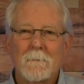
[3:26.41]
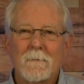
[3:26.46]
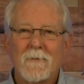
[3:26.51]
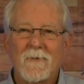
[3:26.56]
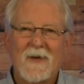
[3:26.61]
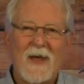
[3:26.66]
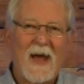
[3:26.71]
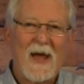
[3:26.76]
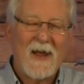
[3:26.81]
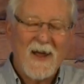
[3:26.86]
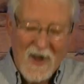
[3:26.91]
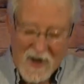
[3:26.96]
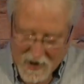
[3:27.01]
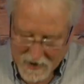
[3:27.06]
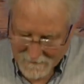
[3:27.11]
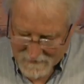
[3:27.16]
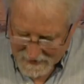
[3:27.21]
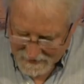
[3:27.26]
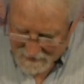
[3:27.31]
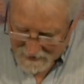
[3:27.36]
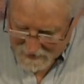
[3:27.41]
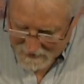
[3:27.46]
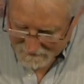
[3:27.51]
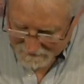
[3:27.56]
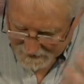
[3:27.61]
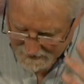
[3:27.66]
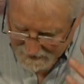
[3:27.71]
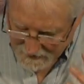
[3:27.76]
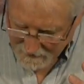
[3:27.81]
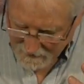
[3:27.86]
Okay? I mean,
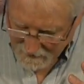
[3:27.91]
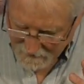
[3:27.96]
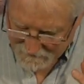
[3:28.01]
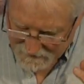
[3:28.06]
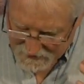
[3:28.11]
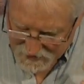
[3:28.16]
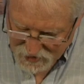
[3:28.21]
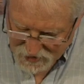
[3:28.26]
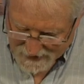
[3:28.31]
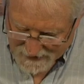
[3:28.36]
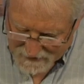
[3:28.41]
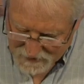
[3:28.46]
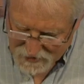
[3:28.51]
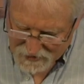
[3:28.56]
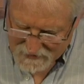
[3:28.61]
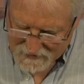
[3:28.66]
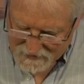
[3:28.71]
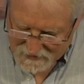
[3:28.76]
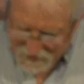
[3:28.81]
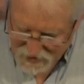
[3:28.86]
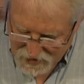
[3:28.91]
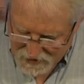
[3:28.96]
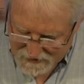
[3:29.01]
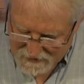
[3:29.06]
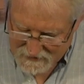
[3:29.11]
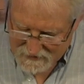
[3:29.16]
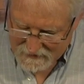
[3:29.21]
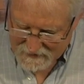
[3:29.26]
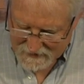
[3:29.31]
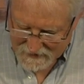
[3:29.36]
think of the changes that
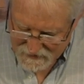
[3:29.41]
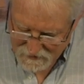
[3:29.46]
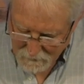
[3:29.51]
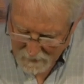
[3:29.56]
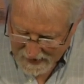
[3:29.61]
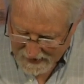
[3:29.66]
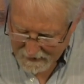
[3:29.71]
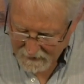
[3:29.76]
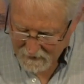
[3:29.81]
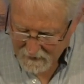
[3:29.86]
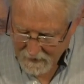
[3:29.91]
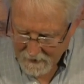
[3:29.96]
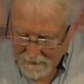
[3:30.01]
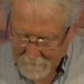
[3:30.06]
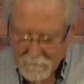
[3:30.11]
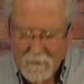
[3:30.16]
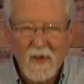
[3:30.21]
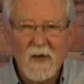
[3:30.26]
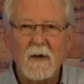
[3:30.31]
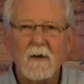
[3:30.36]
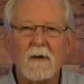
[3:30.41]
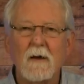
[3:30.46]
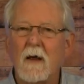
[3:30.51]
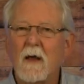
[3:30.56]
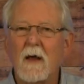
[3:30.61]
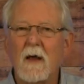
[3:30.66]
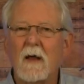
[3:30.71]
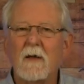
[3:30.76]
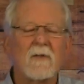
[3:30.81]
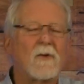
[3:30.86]
Jesus has made in
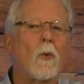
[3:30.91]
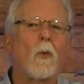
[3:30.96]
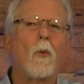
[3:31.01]
the